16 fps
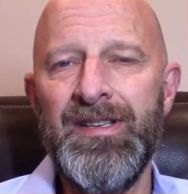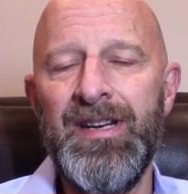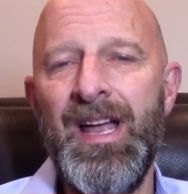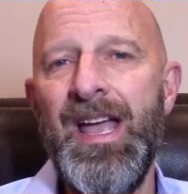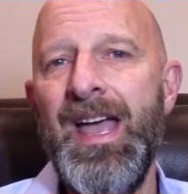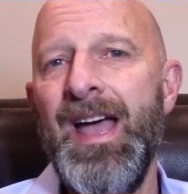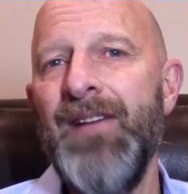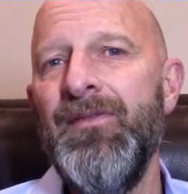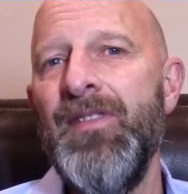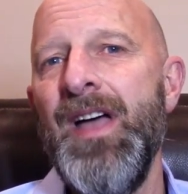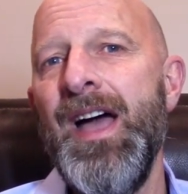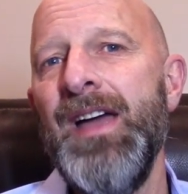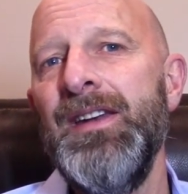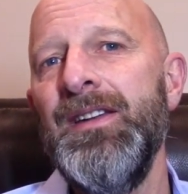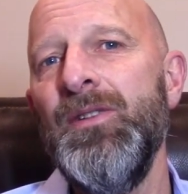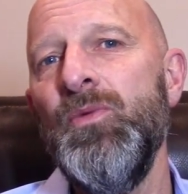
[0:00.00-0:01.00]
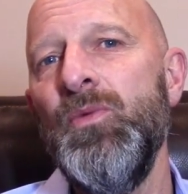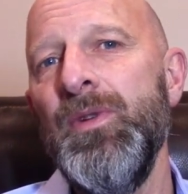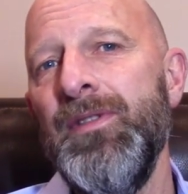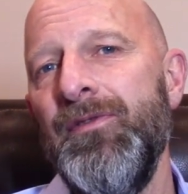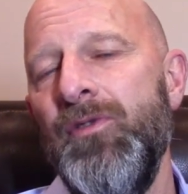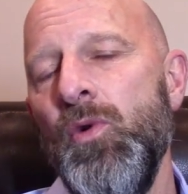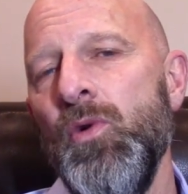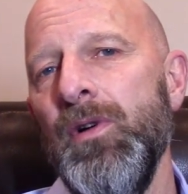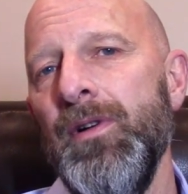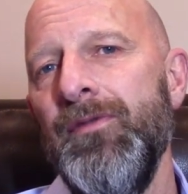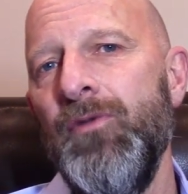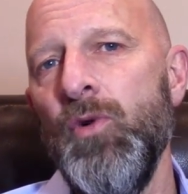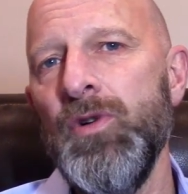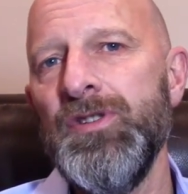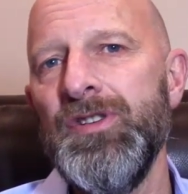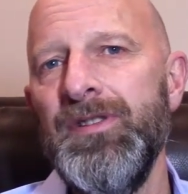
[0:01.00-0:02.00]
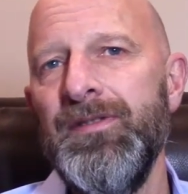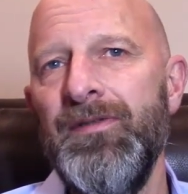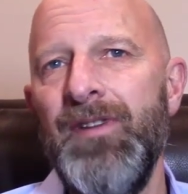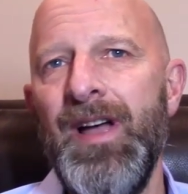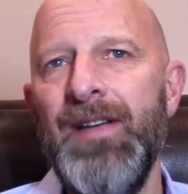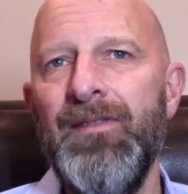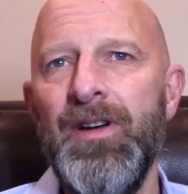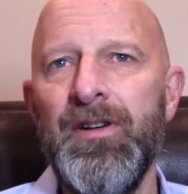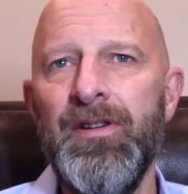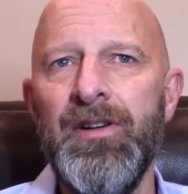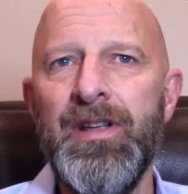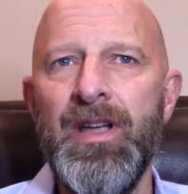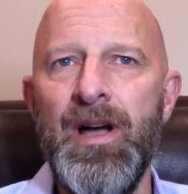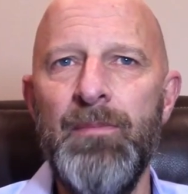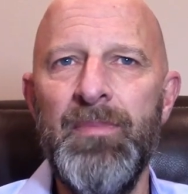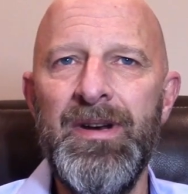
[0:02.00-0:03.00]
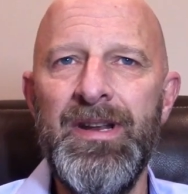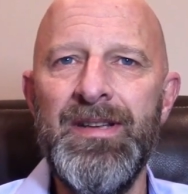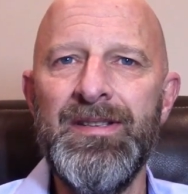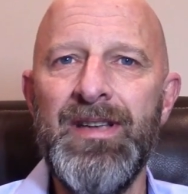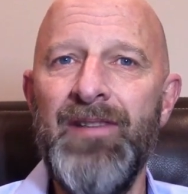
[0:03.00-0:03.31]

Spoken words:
and I have that with 4 Fortune 500 companies.